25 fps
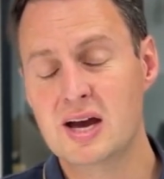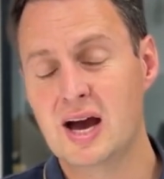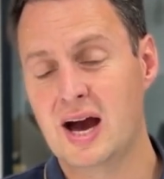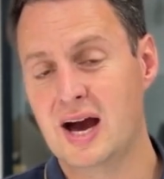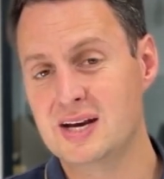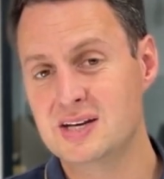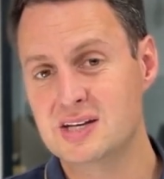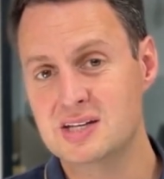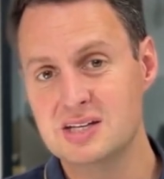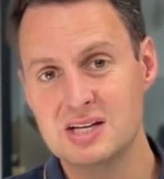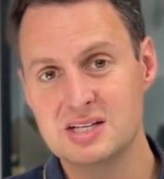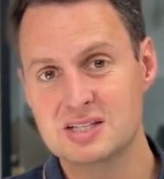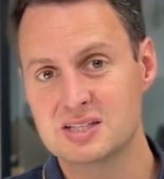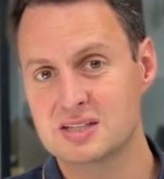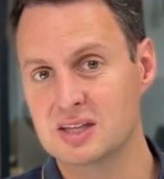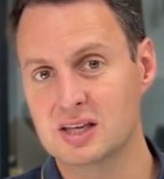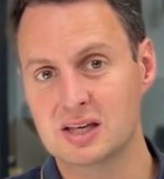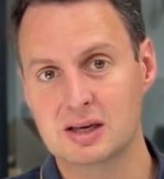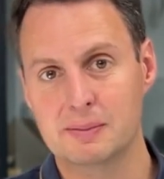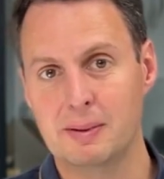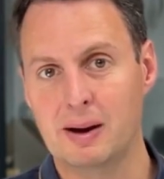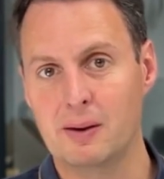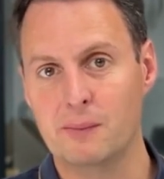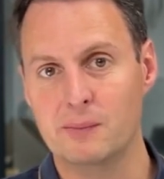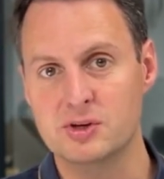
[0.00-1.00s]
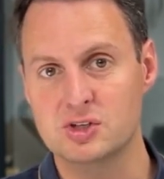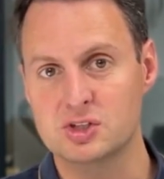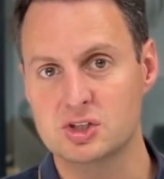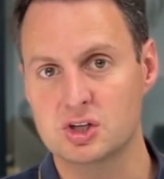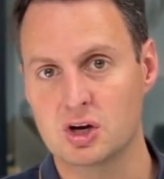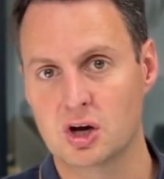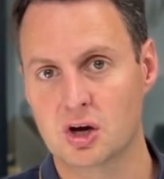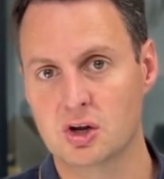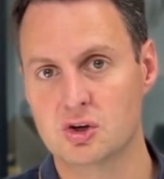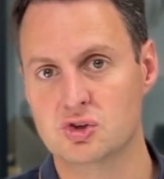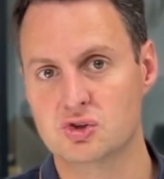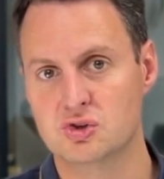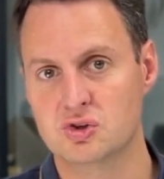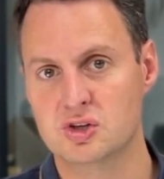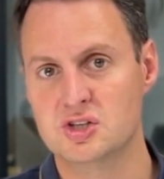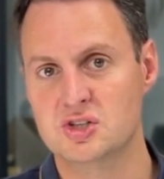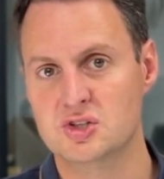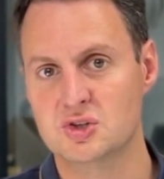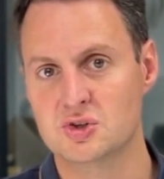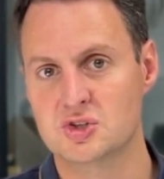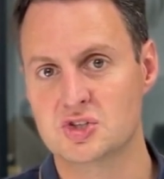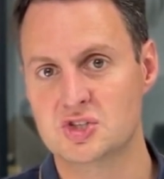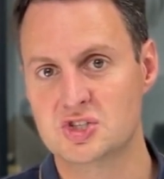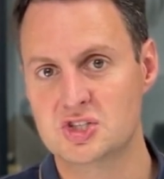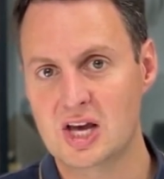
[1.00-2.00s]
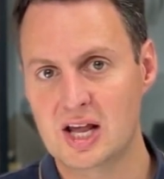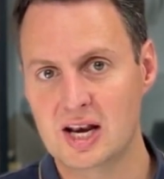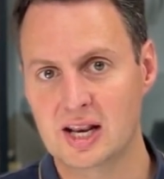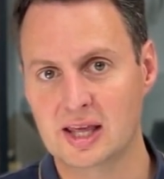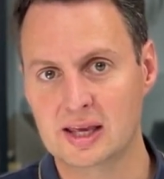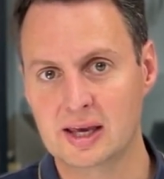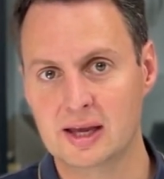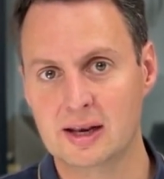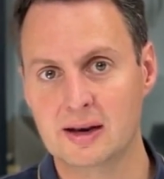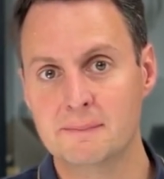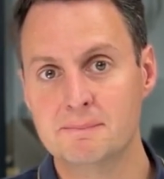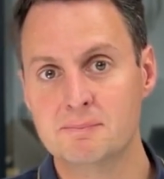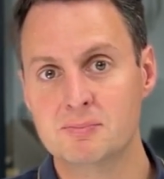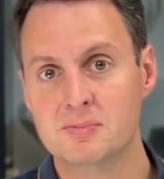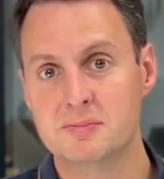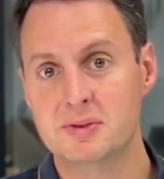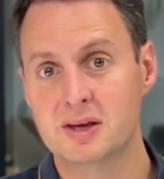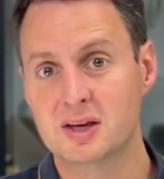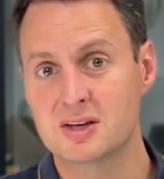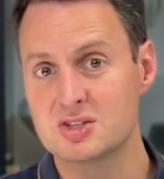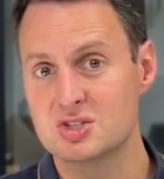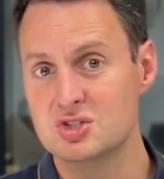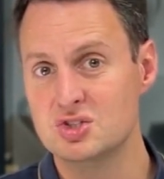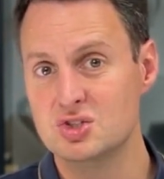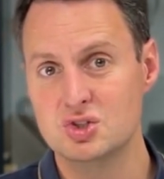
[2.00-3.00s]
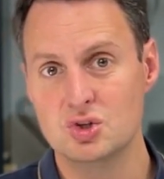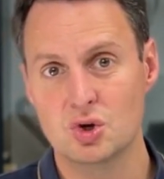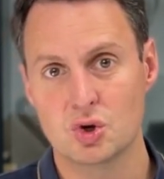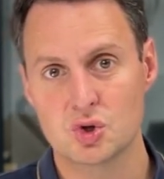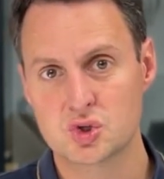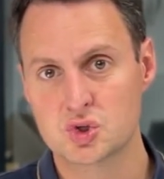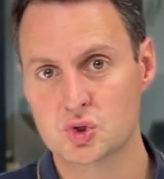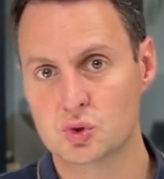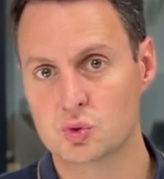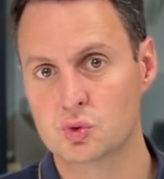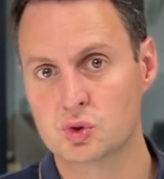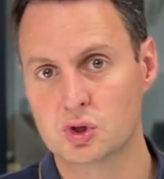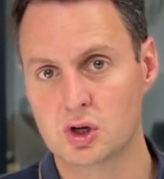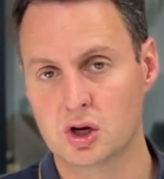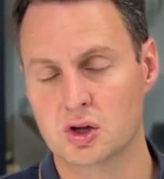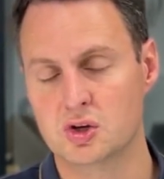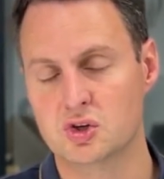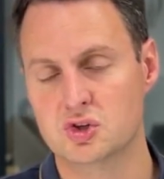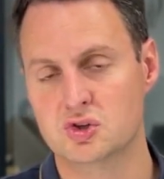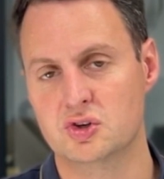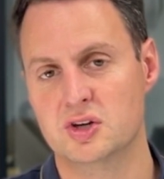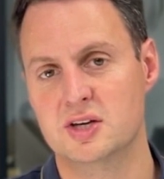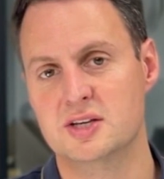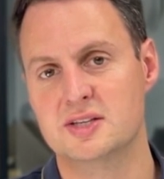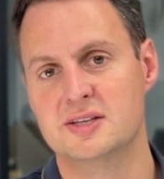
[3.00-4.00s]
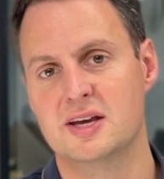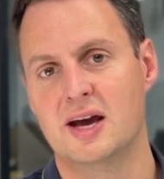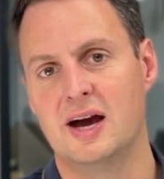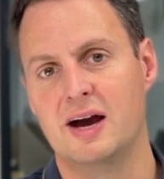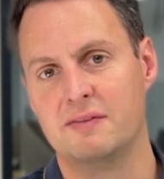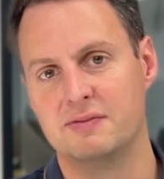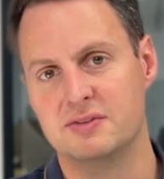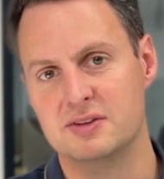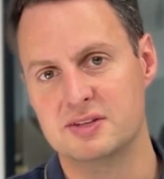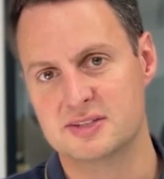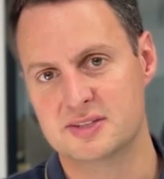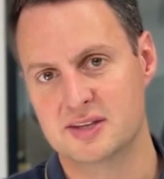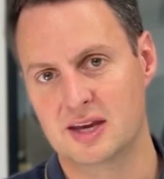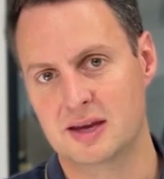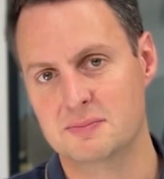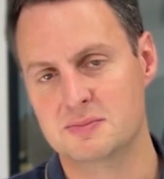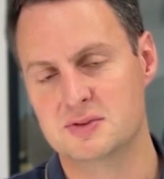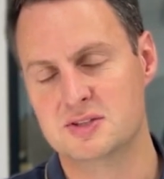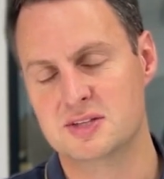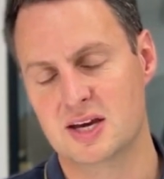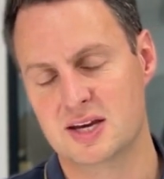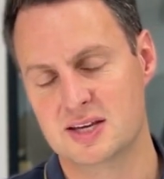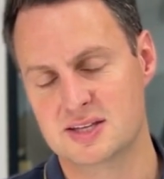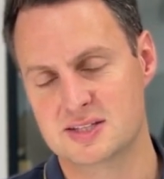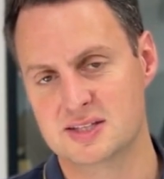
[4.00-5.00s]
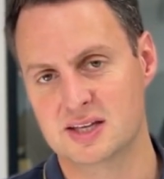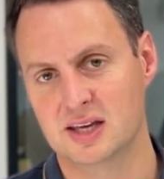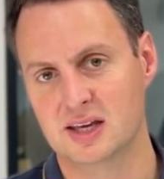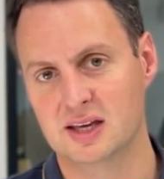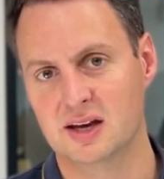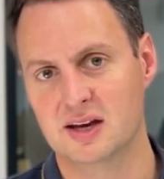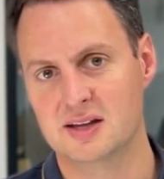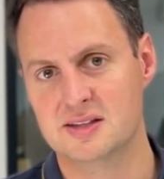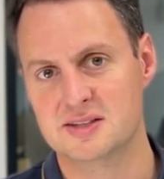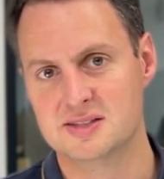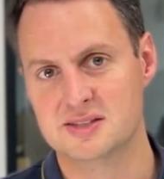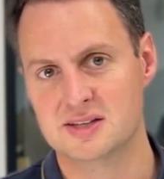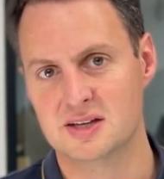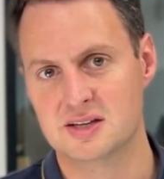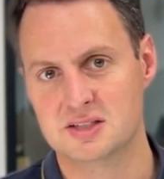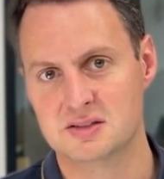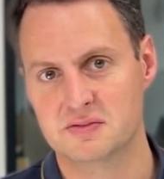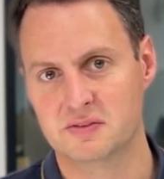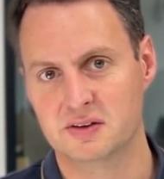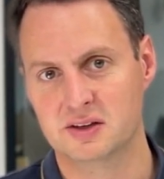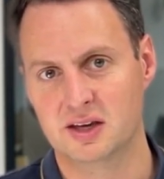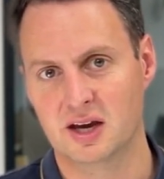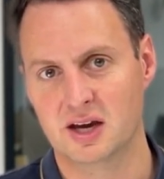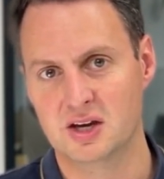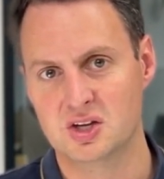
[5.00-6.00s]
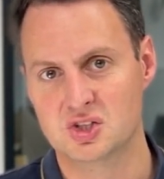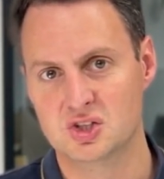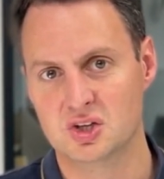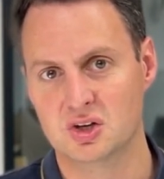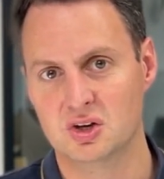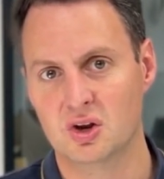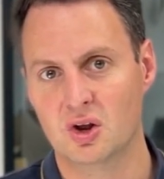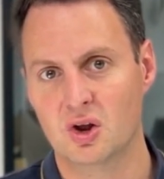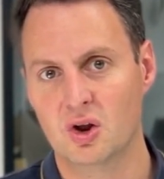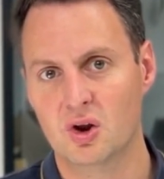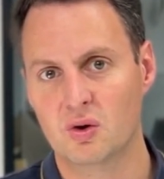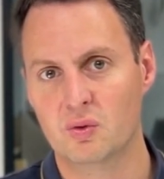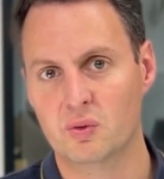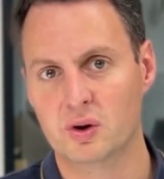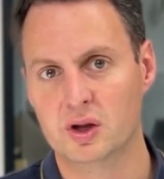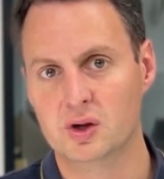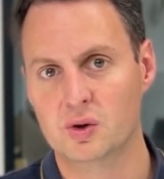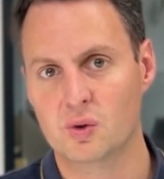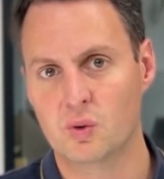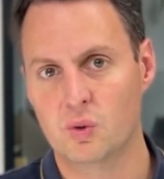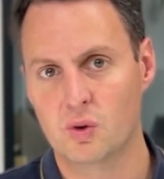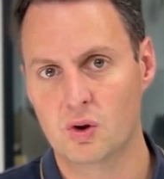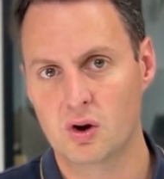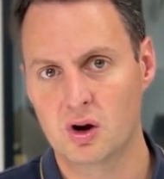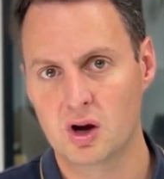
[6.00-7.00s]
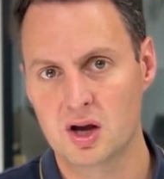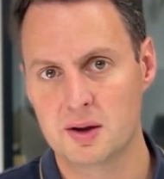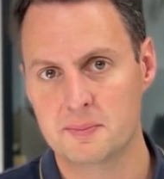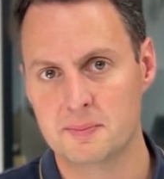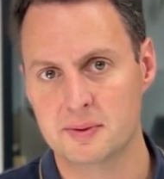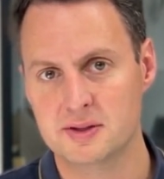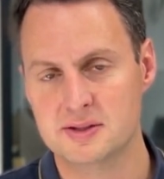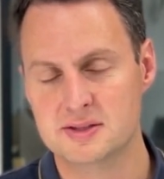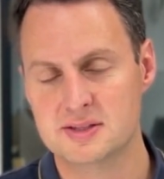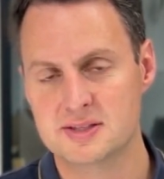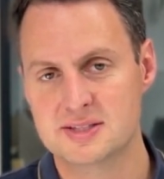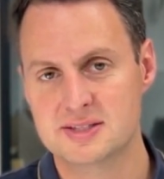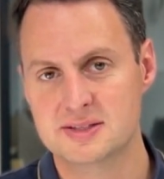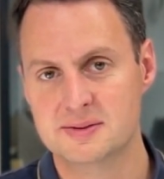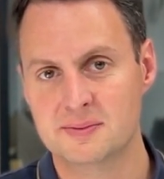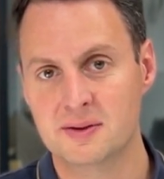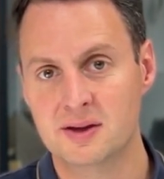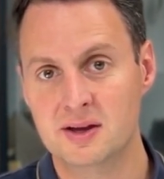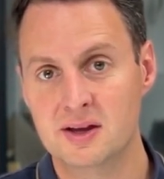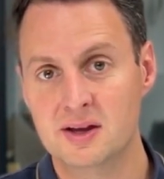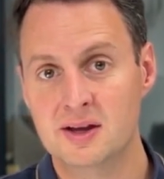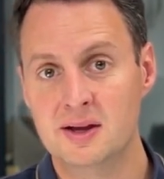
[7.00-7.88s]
And you need to think about which countries you're selling in, because not all countries have the same testing and certification requirements.